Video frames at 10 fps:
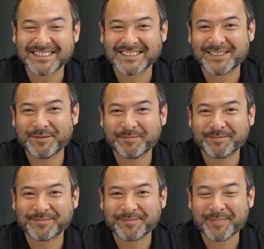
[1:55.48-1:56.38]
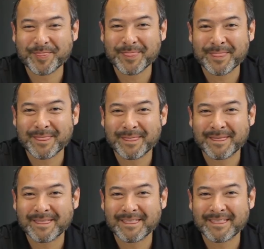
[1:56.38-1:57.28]

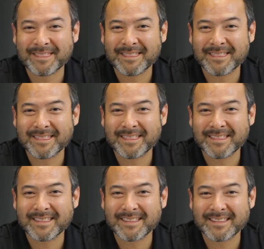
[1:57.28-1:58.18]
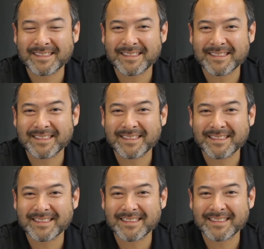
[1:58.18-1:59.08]

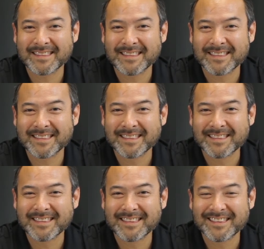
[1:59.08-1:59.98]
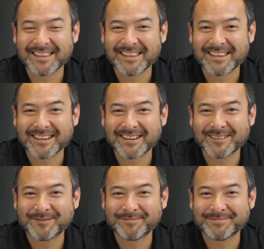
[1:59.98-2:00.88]

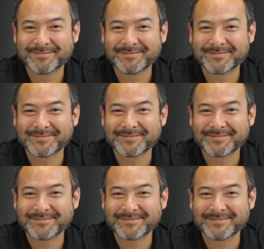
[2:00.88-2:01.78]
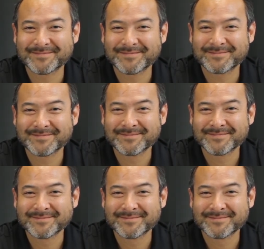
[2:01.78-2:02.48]
(silent)